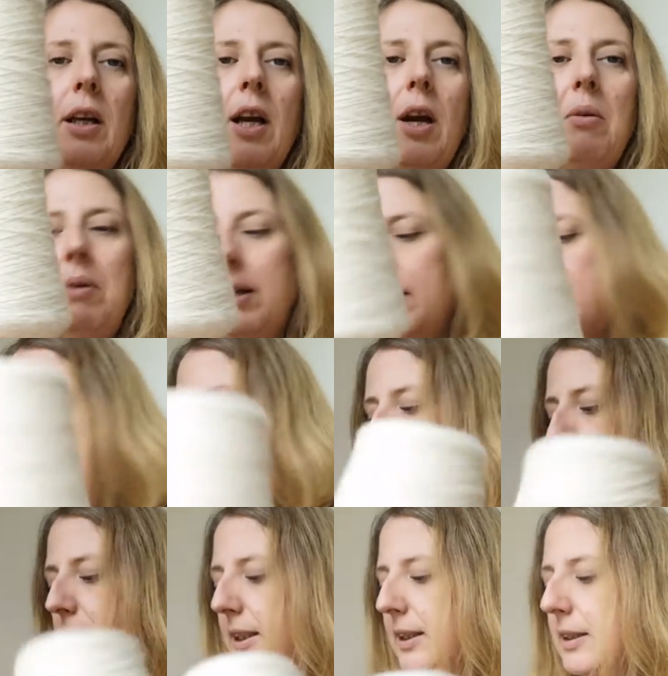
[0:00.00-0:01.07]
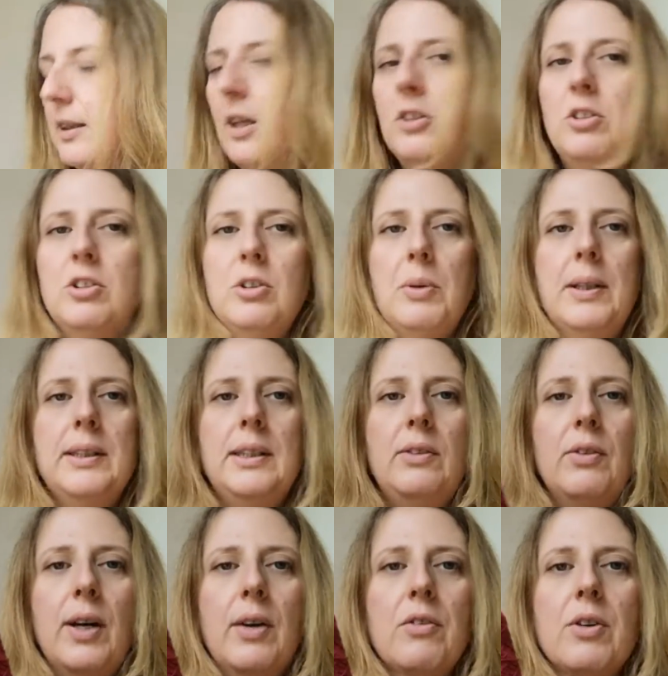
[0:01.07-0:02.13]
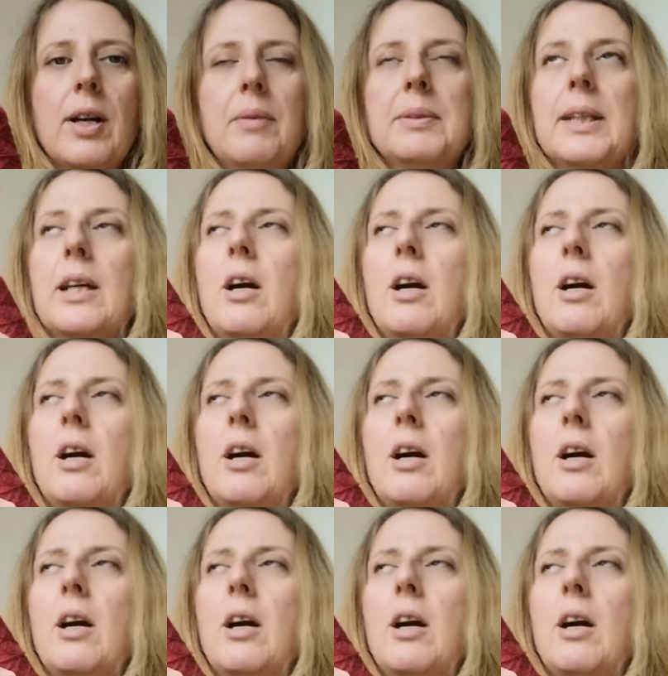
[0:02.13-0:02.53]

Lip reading: cone like this. This is 125 grams.